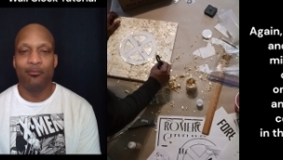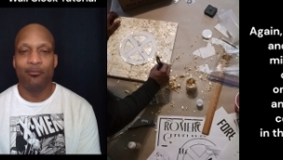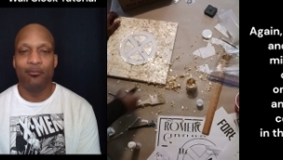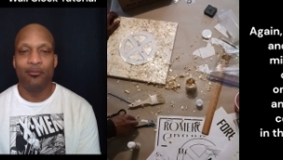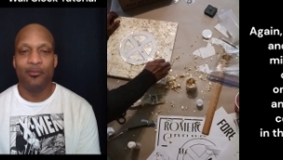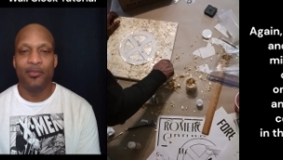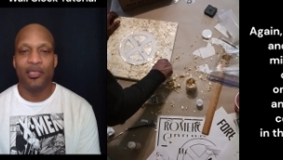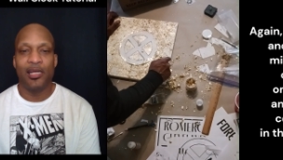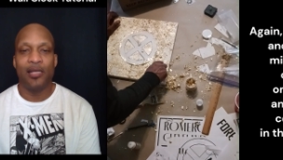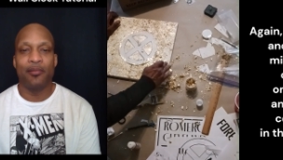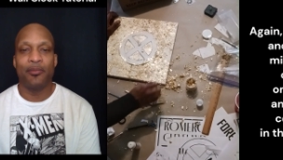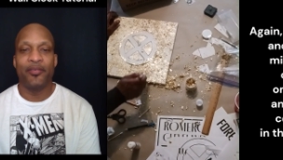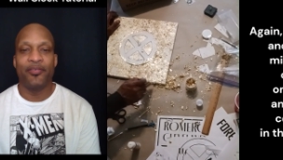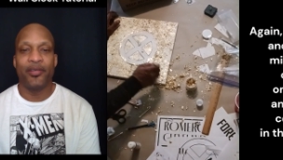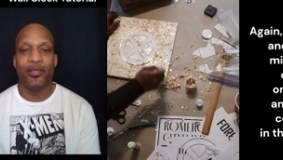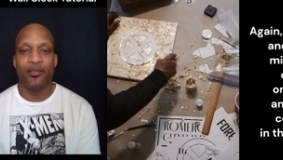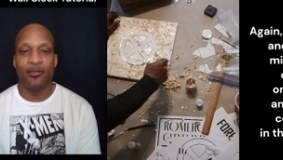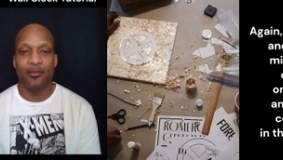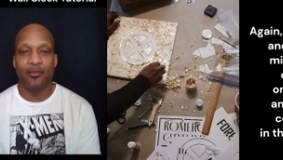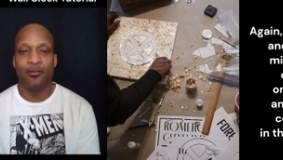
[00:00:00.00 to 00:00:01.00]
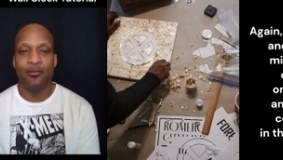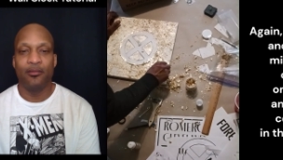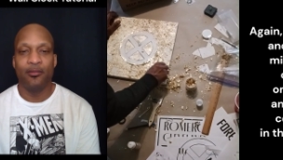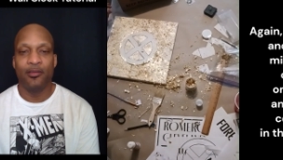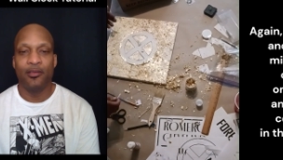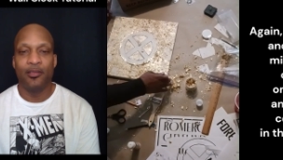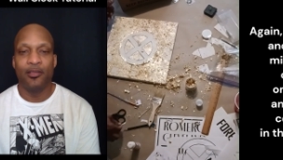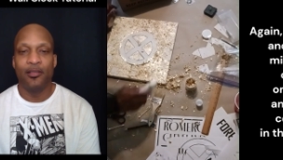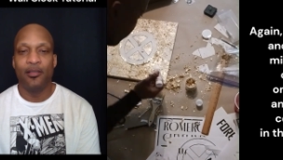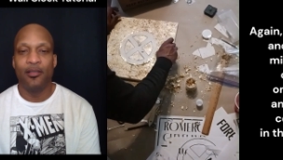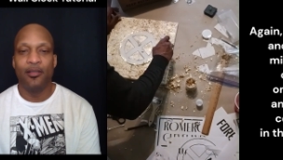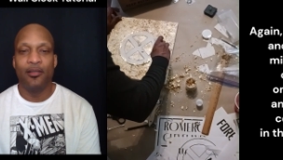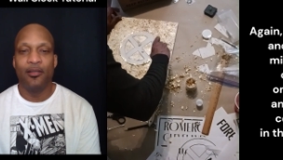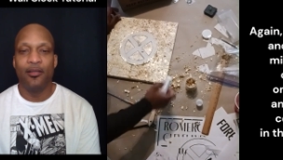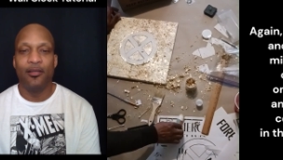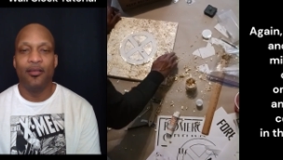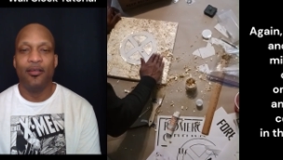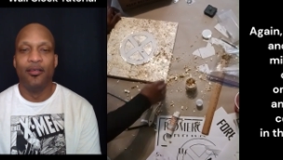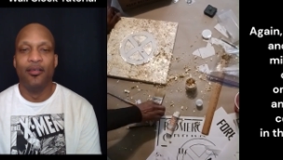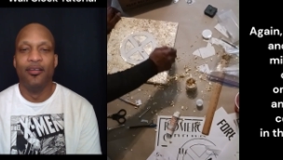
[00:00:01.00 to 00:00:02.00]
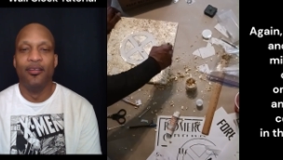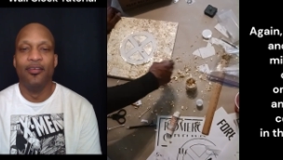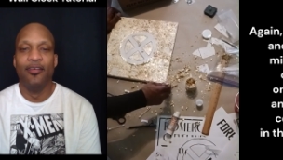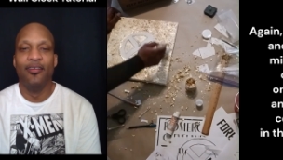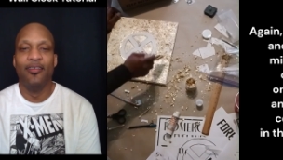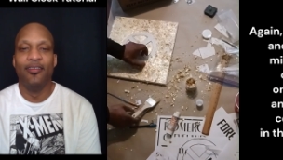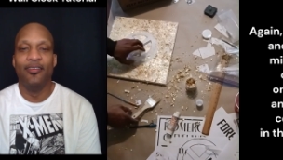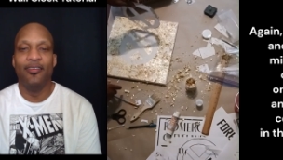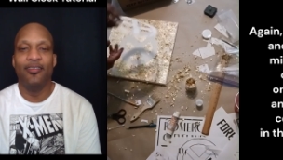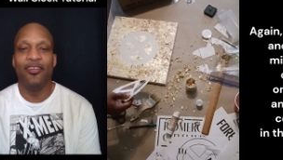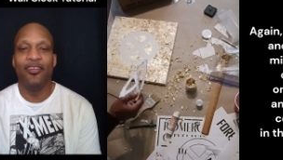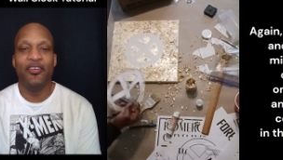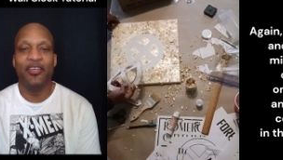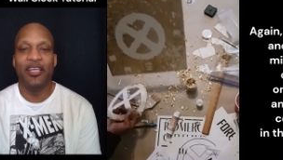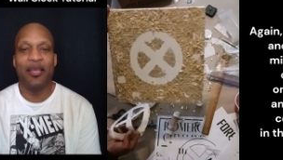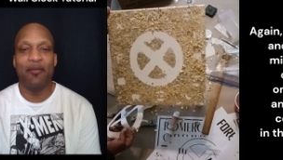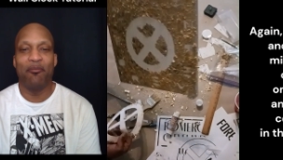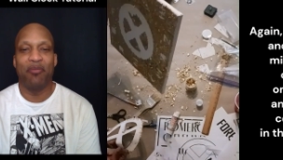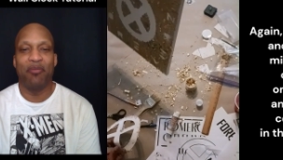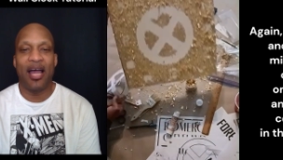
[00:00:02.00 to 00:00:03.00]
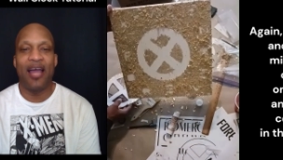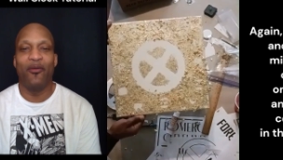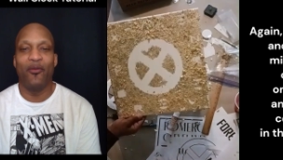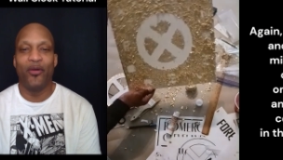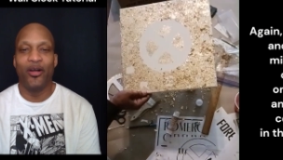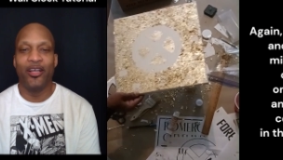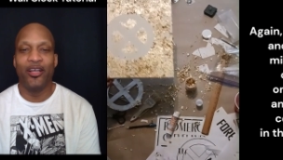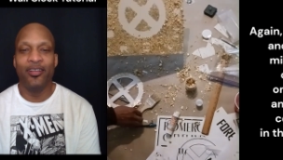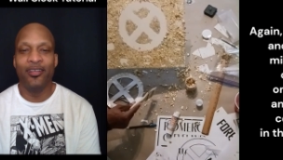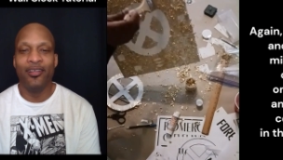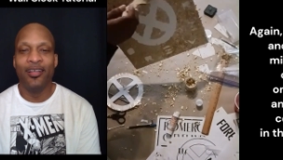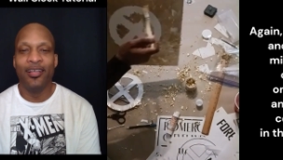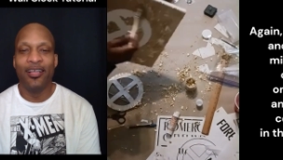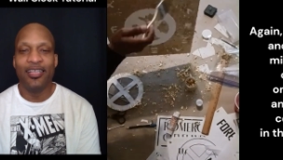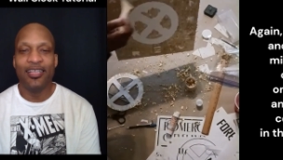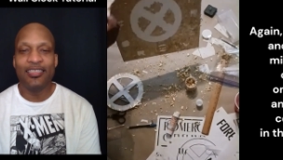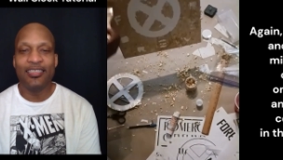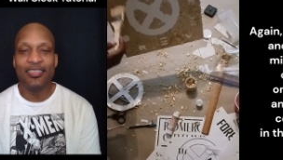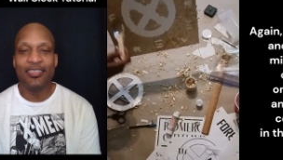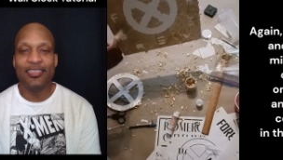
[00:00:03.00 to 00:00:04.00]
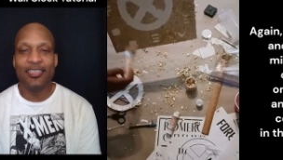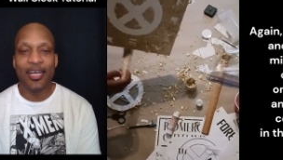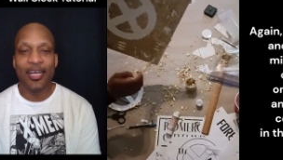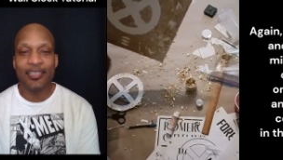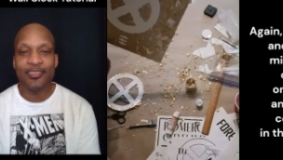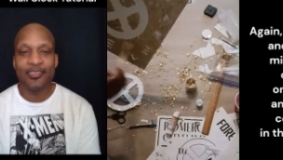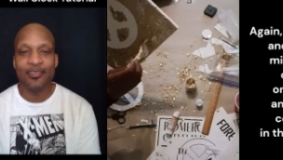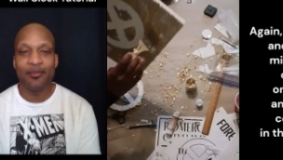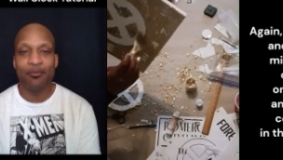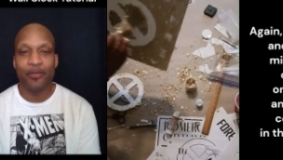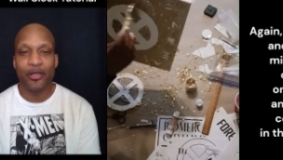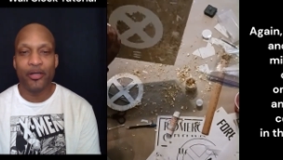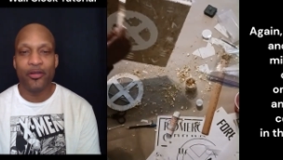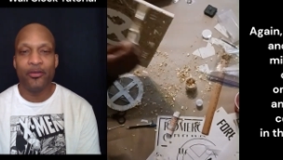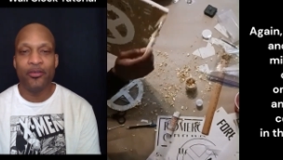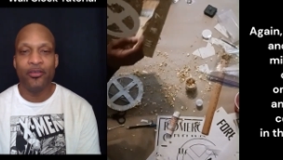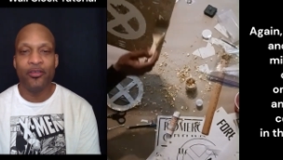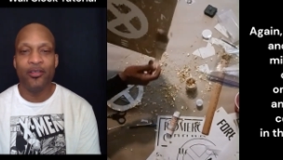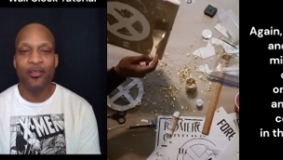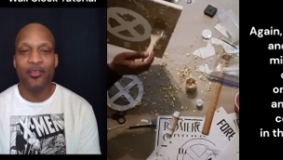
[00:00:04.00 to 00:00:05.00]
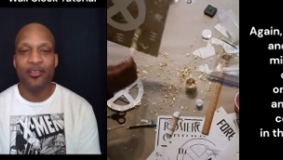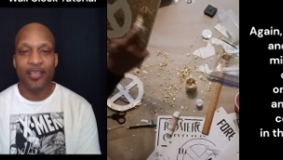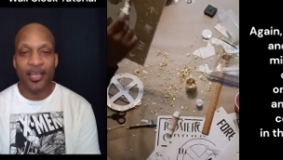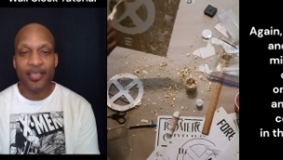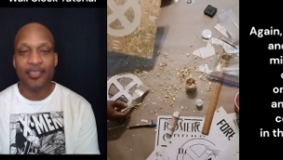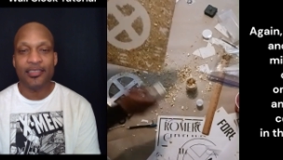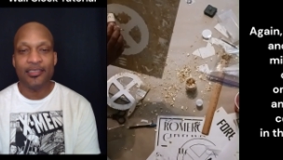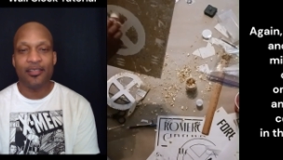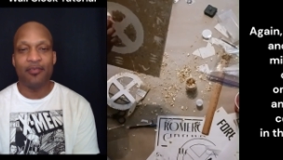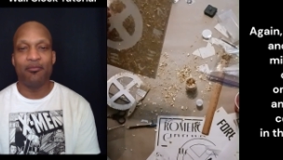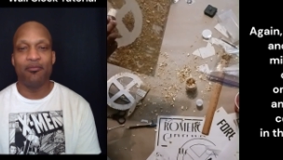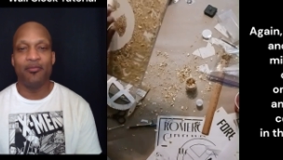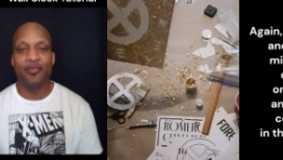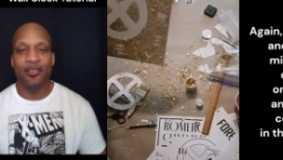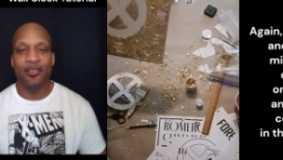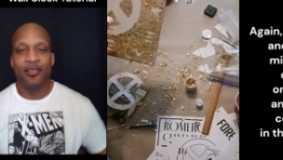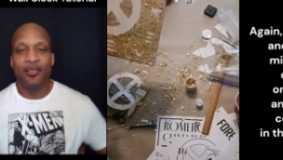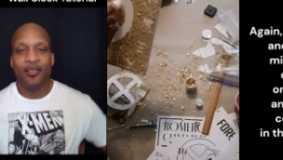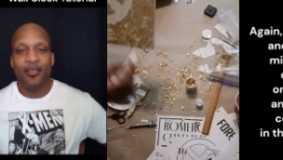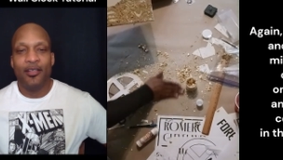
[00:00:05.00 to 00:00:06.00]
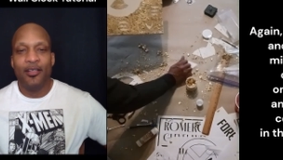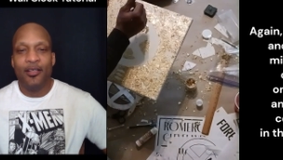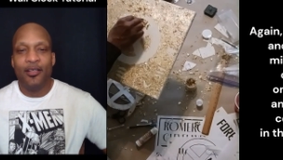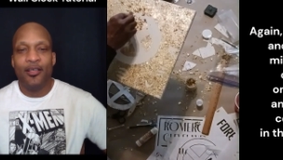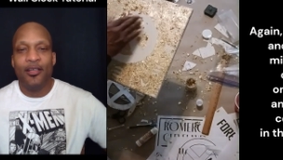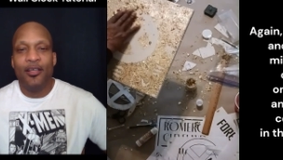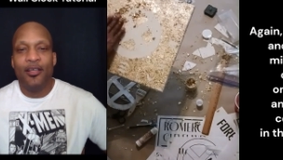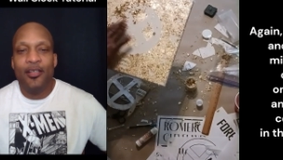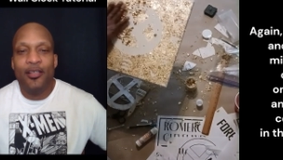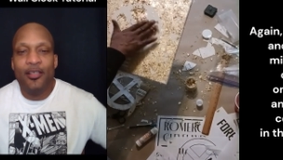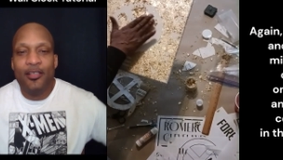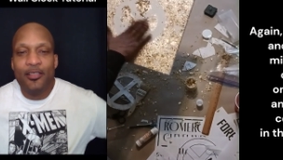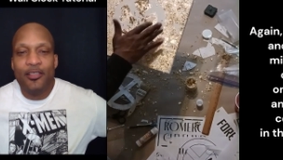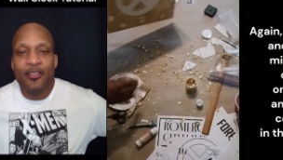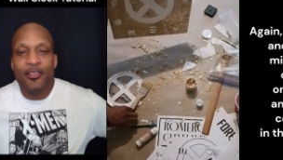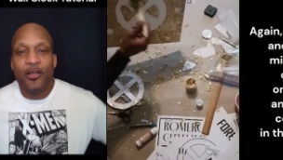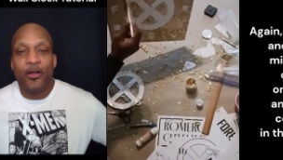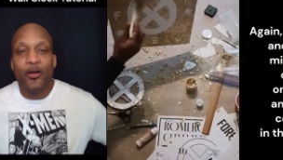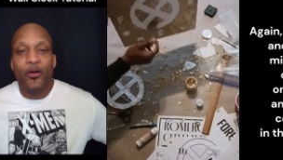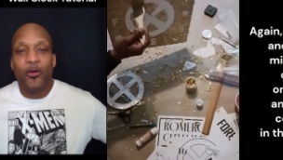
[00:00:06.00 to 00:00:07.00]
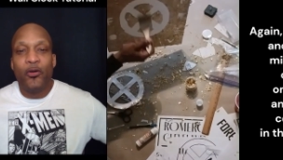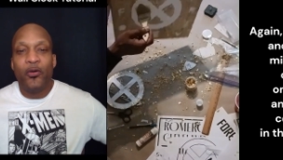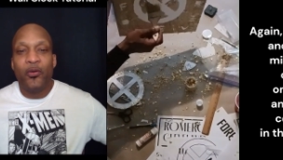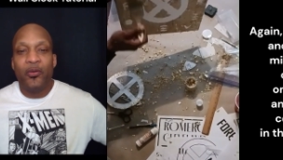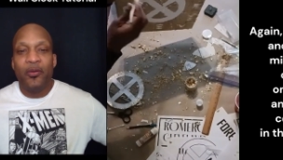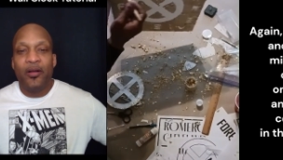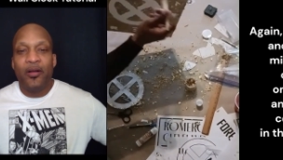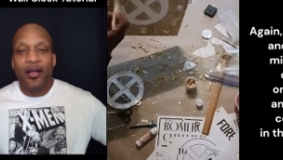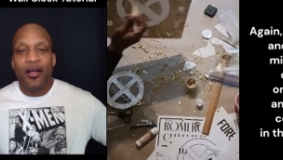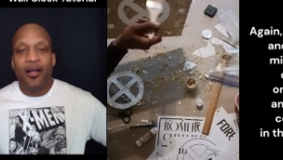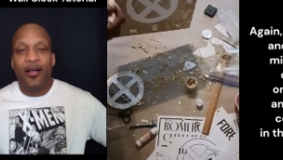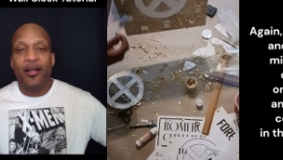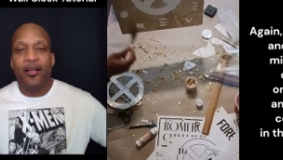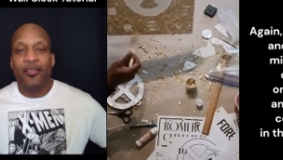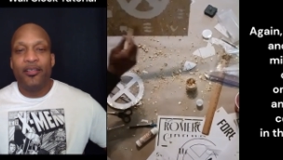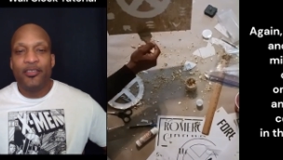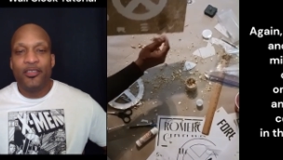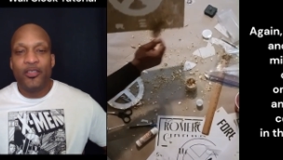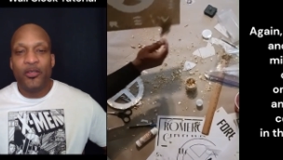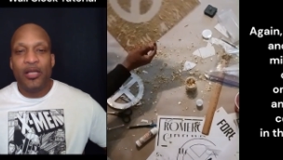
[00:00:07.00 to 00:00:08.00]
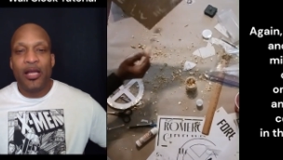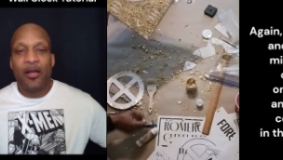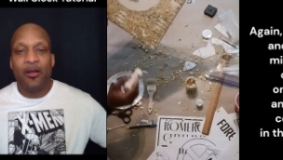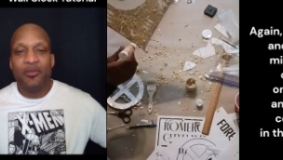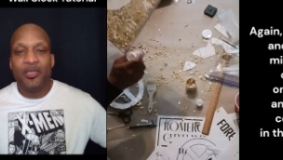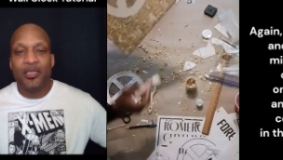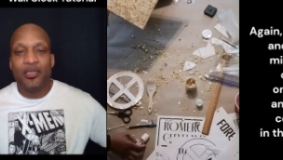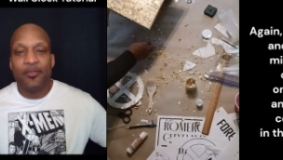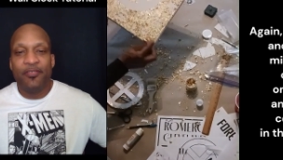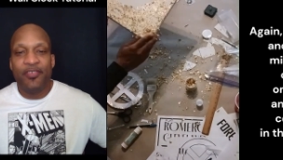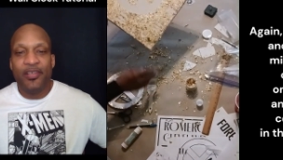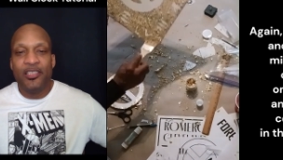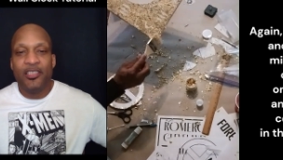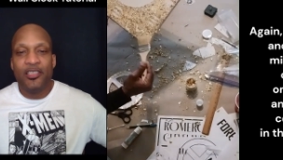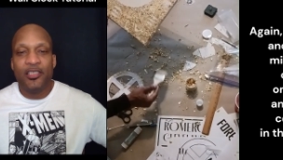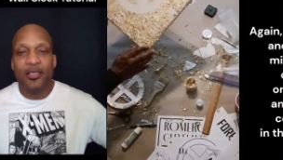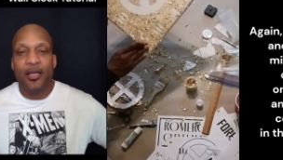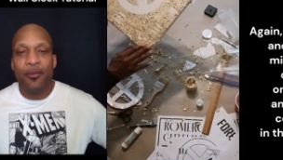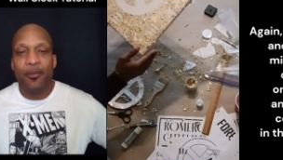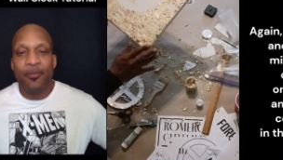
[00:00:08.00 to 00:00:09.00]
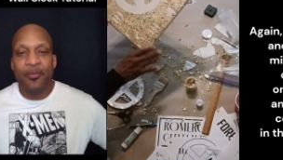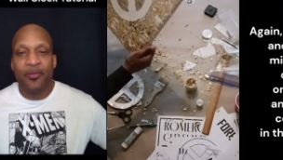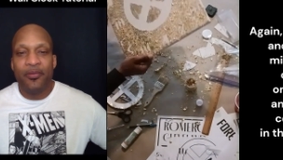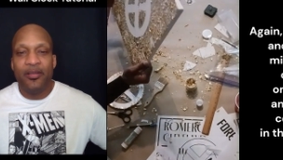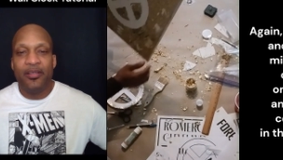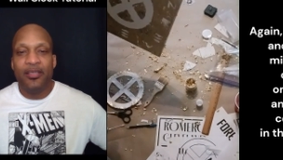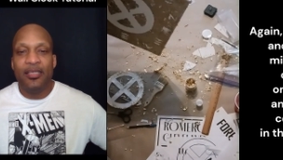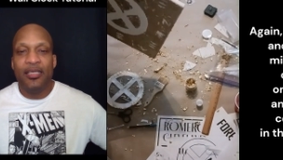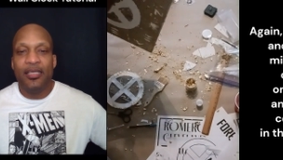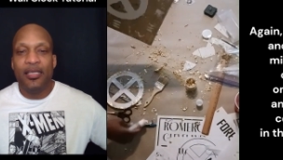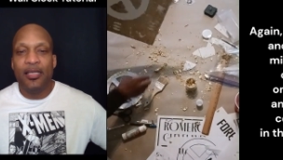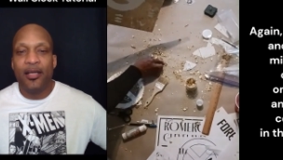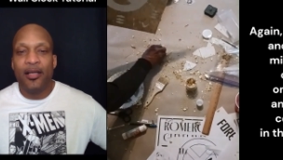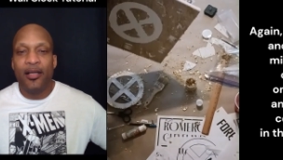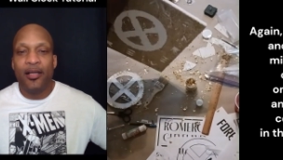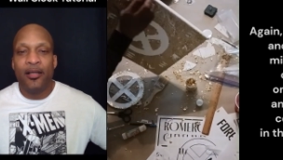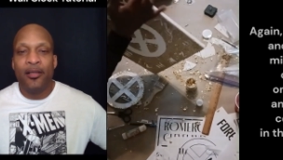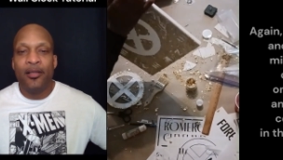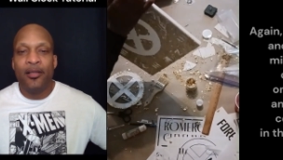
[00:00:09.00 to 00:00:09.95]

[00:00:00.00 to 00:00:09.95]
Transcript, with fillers: Get out of my face. You can't buy one. This is custom, bro. Custom." So, so now I'm just finishing up the